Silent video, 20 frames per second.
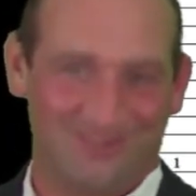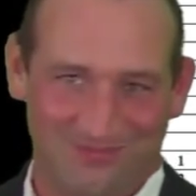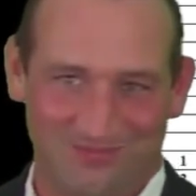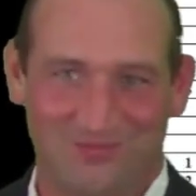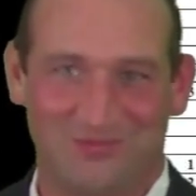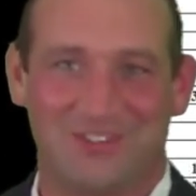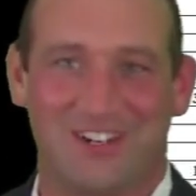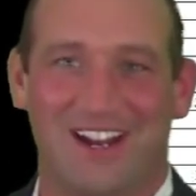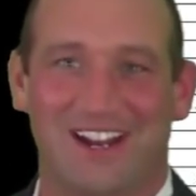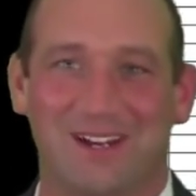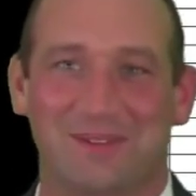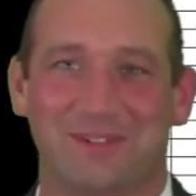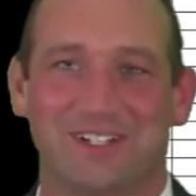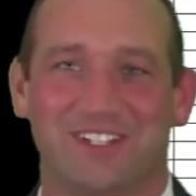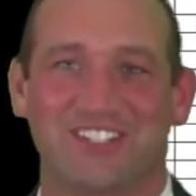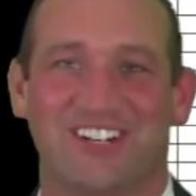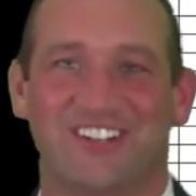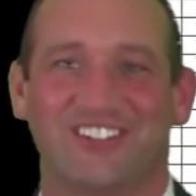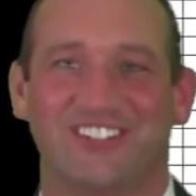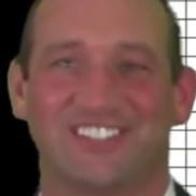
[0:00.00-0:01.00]
trying to be
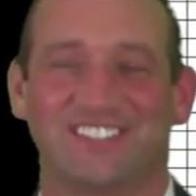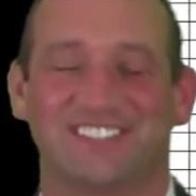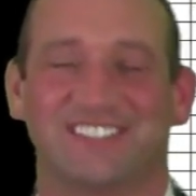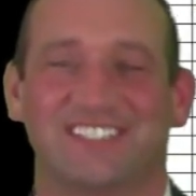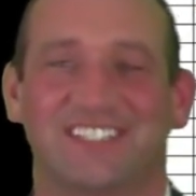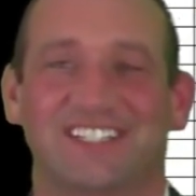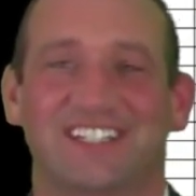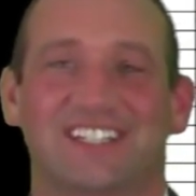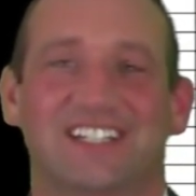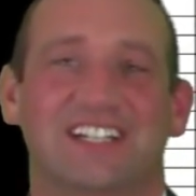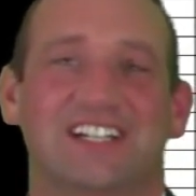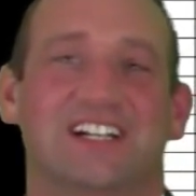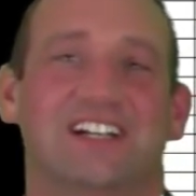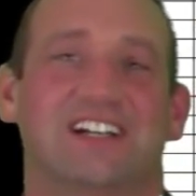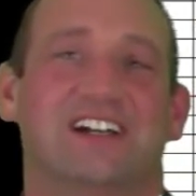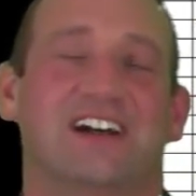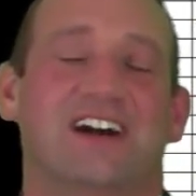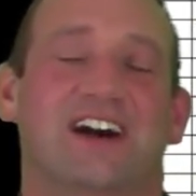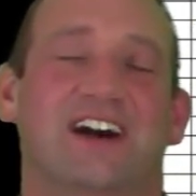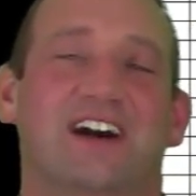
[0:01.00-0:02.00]
generous.
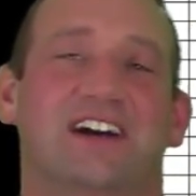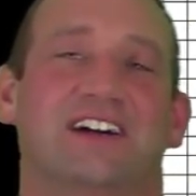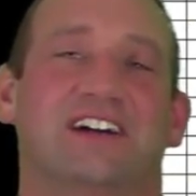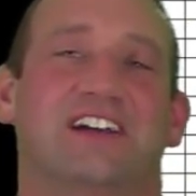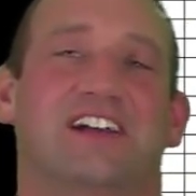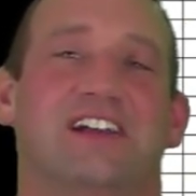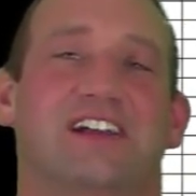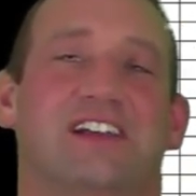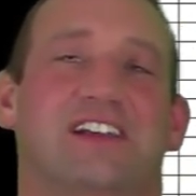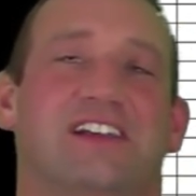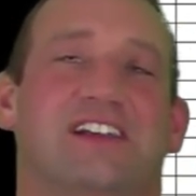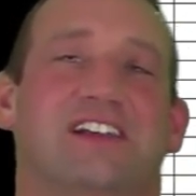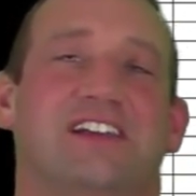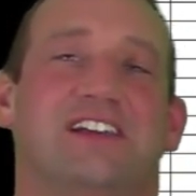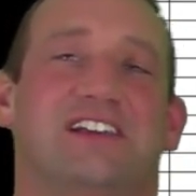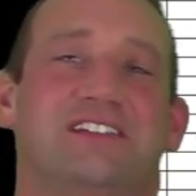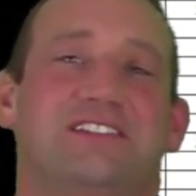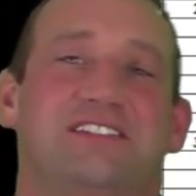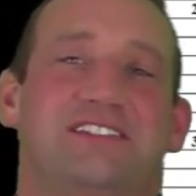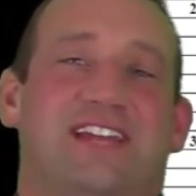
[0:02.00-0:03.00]

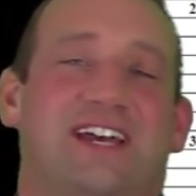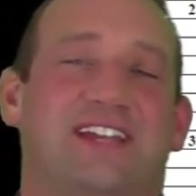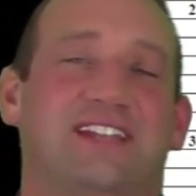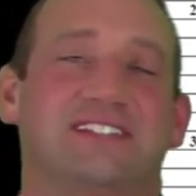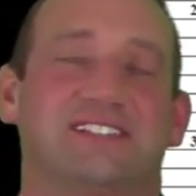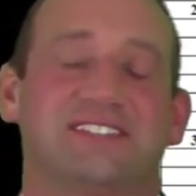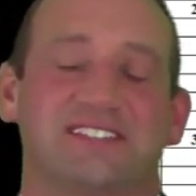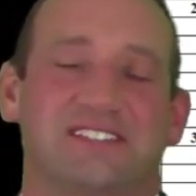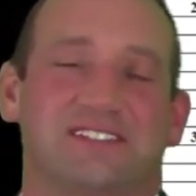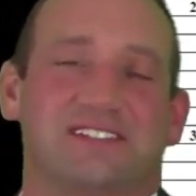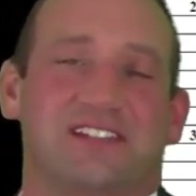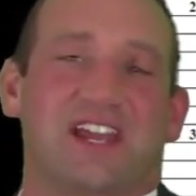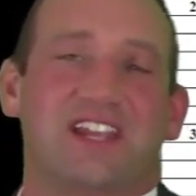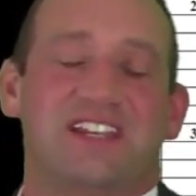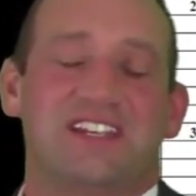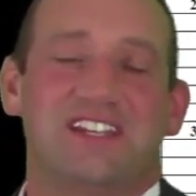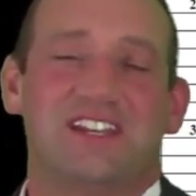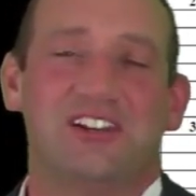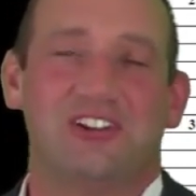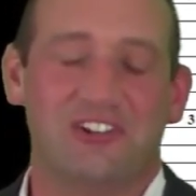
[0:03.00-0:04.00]
That is a
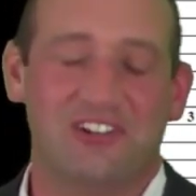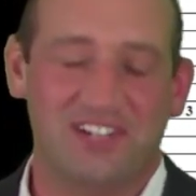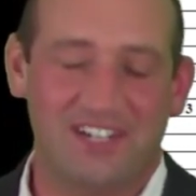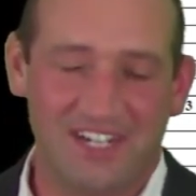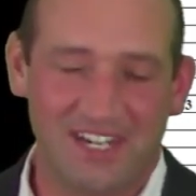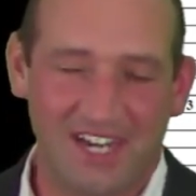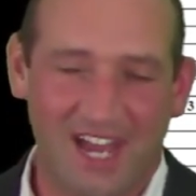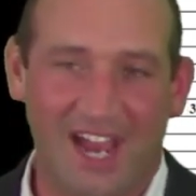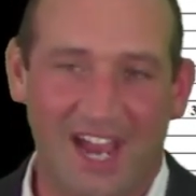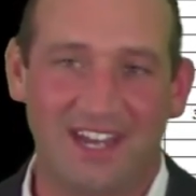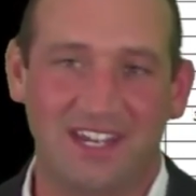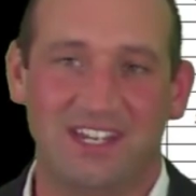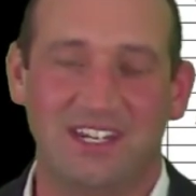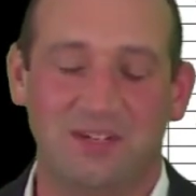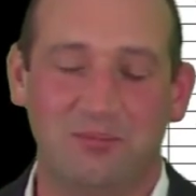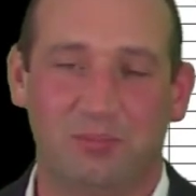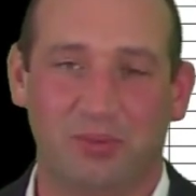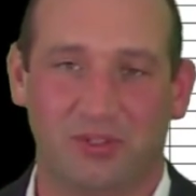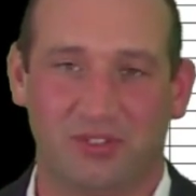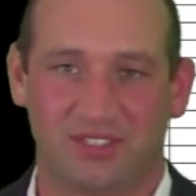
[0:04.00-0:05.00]
near
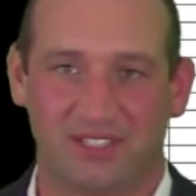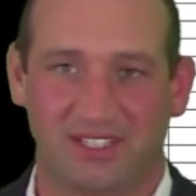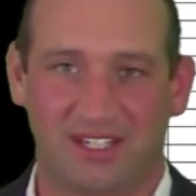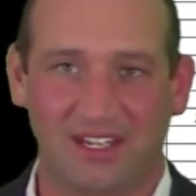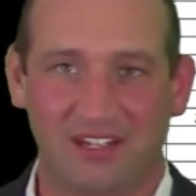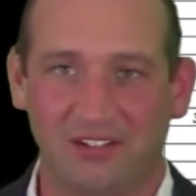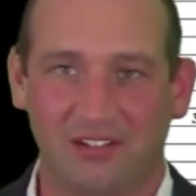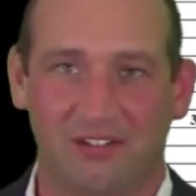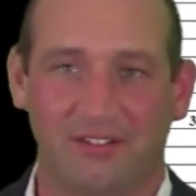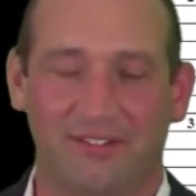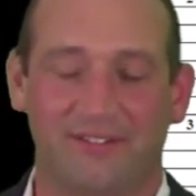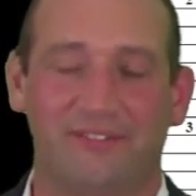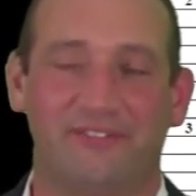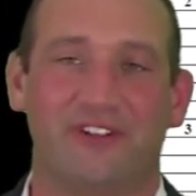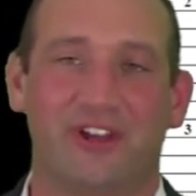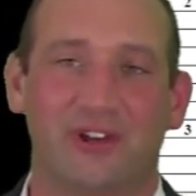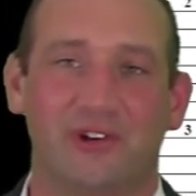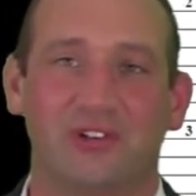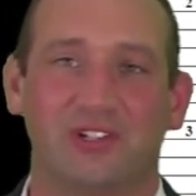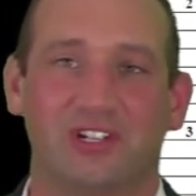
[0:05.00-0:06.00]
90%
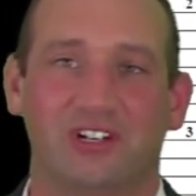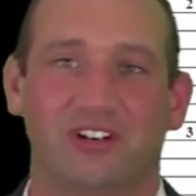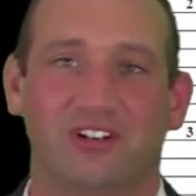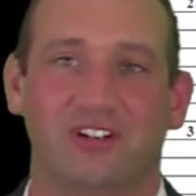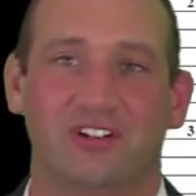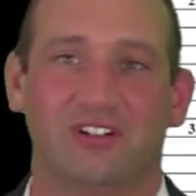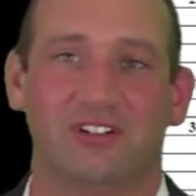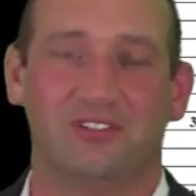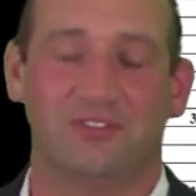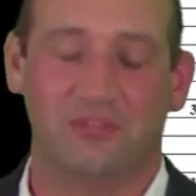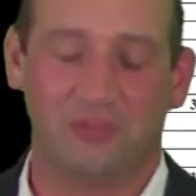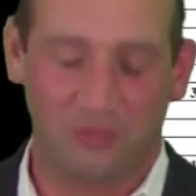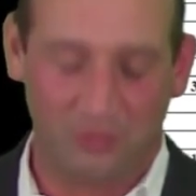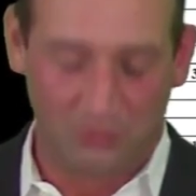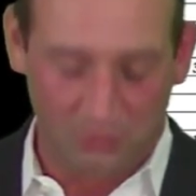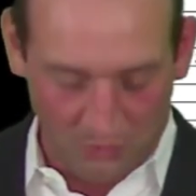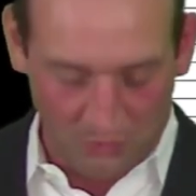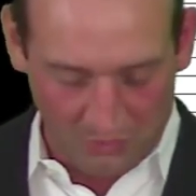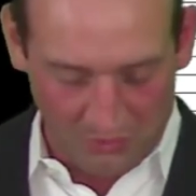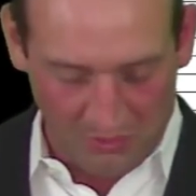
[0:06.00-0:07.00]
failure
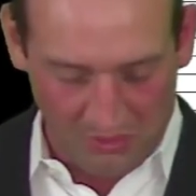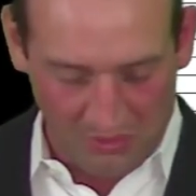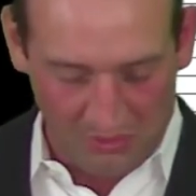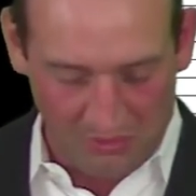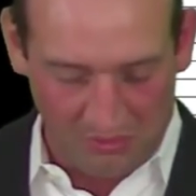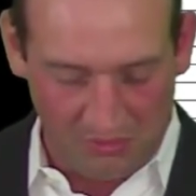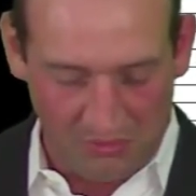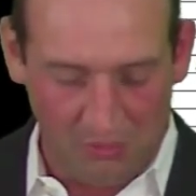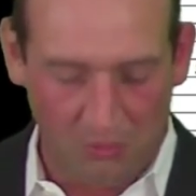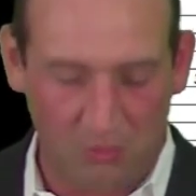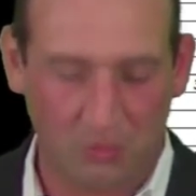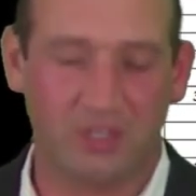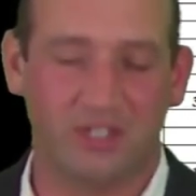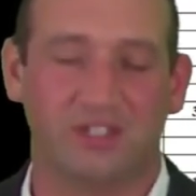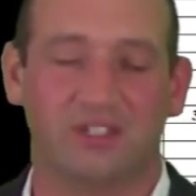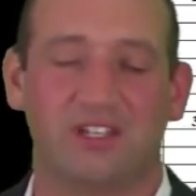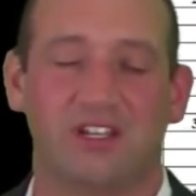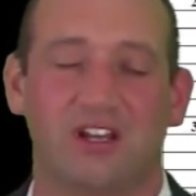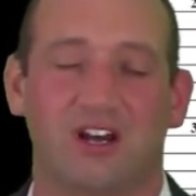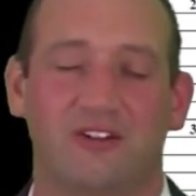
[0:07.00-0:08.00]
when
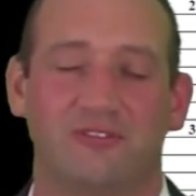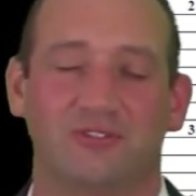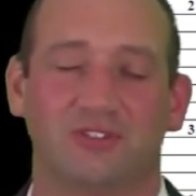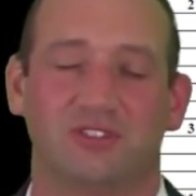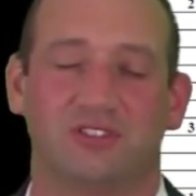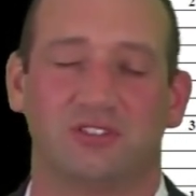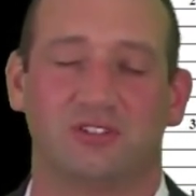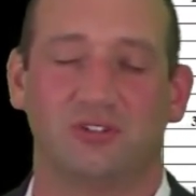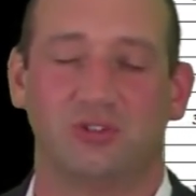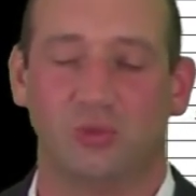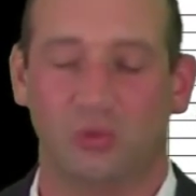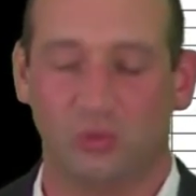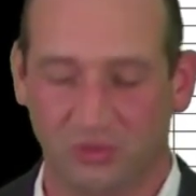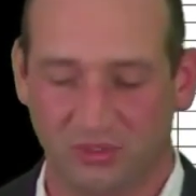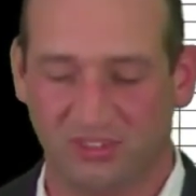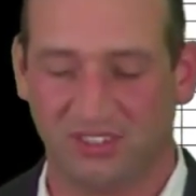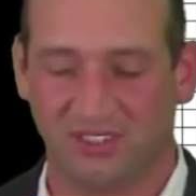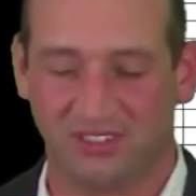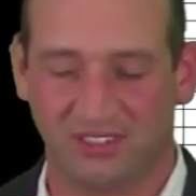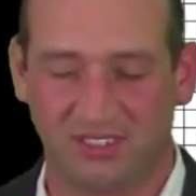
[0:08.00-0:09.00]
the officer
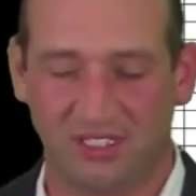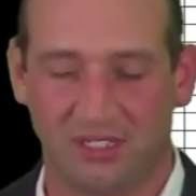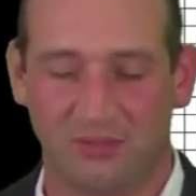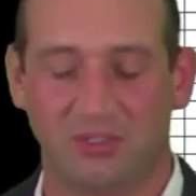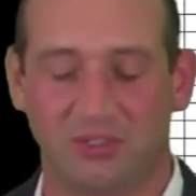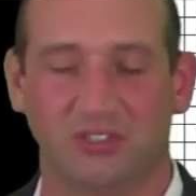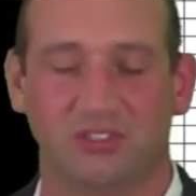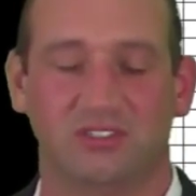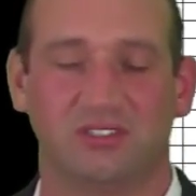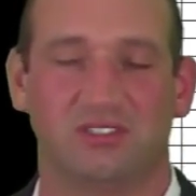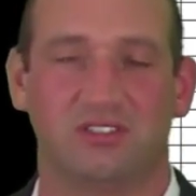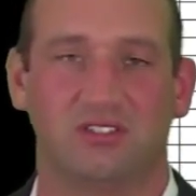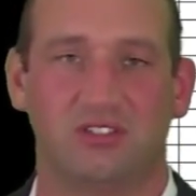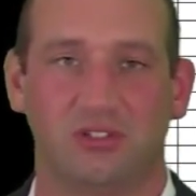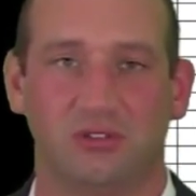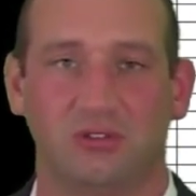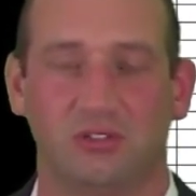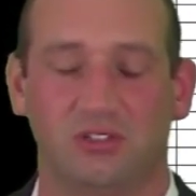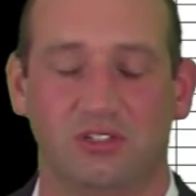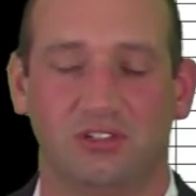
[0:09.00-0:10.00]
holds the stimulus
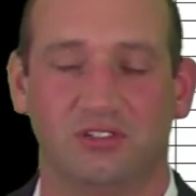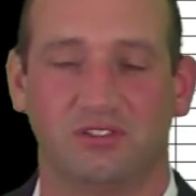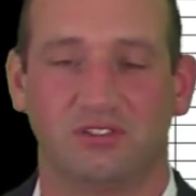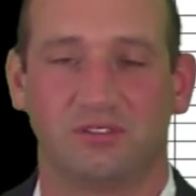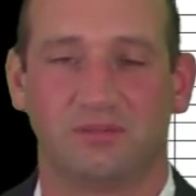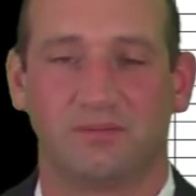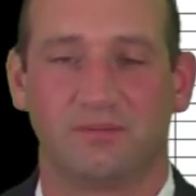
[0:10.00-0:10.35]
too close.